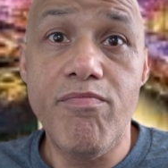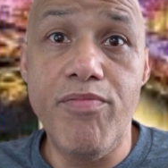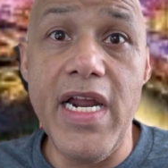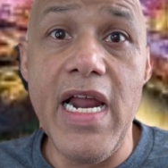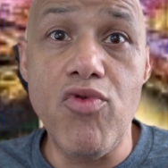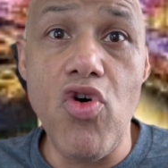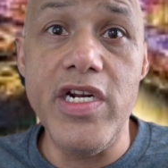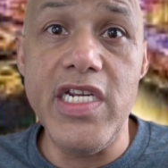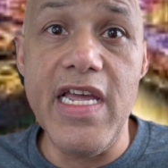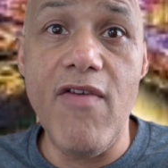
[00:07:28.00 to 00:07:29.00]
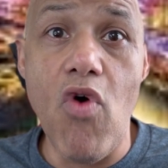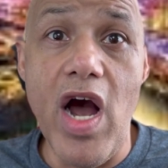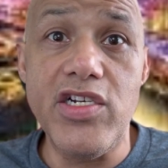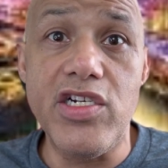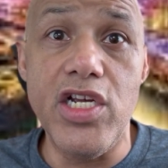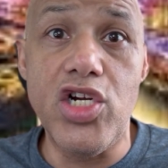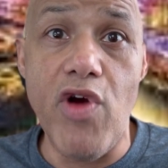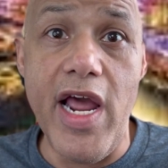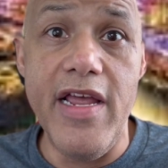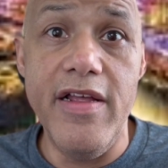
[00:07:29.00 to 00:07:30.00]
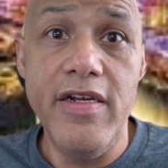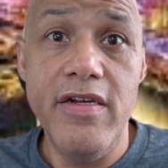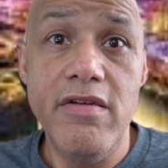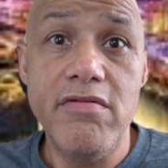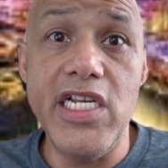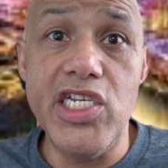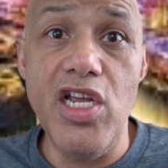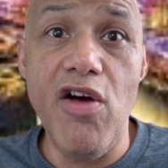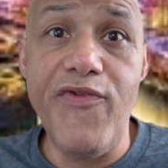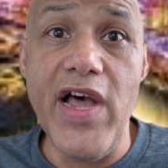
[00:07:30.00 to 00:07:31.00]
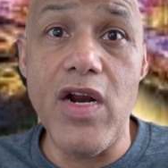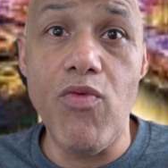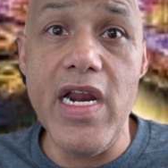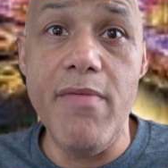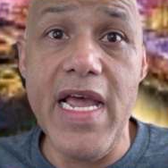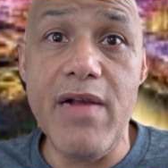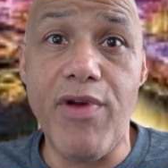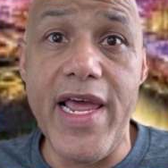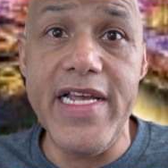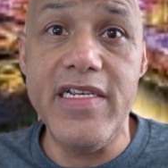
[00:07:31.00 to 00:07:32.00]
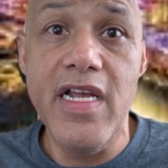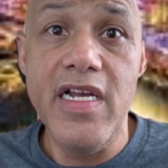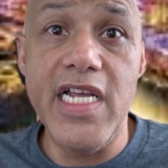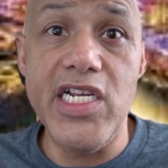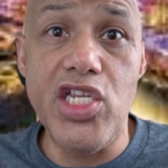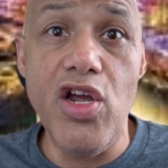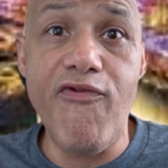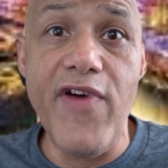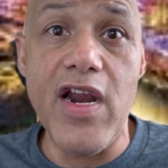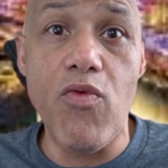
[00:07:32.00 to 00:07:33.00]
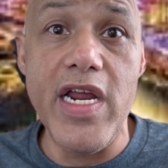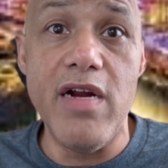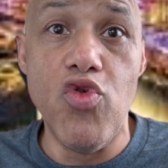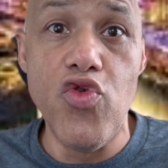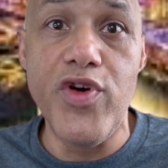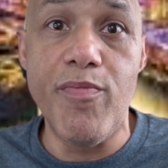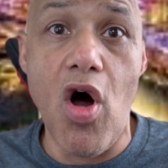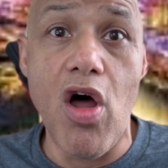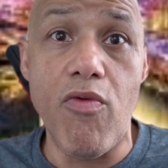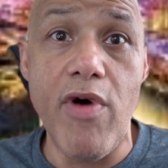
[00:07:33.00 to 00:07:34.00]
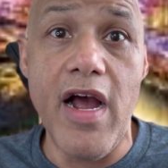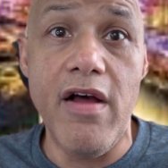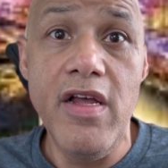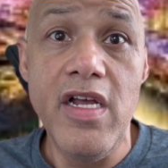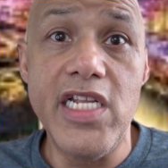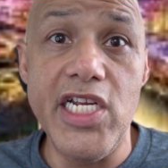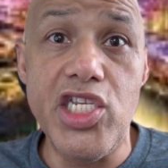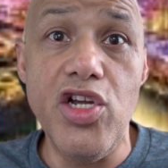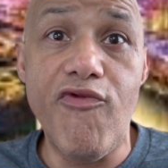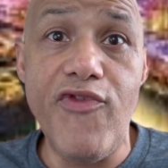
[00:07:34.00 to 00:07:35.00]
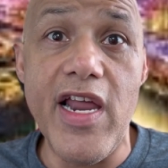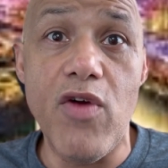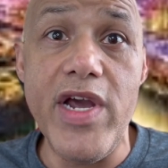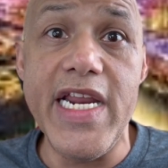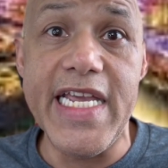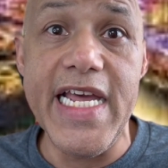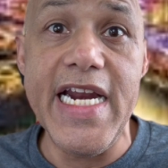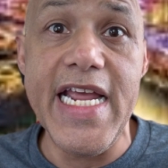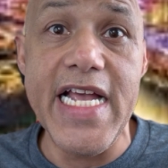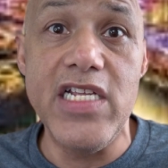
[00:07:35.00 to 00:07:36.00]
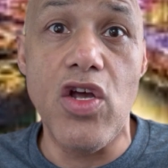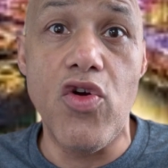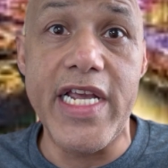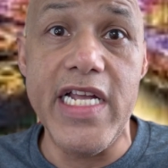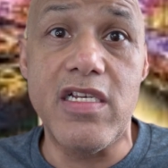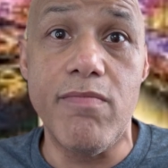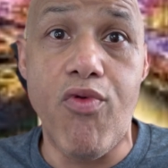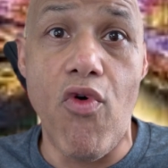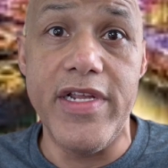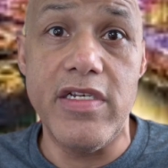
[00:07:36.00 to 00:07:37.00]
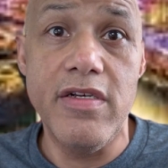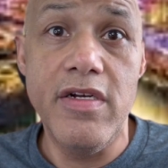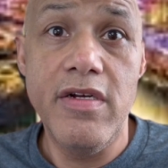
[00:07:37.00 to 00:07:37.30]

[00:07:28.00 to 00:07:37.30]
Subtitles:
But I'm going to give Washington credit. They still found a way to make plays. They still found a way to move the ball around. They still found a way to get in the end zone and get some points.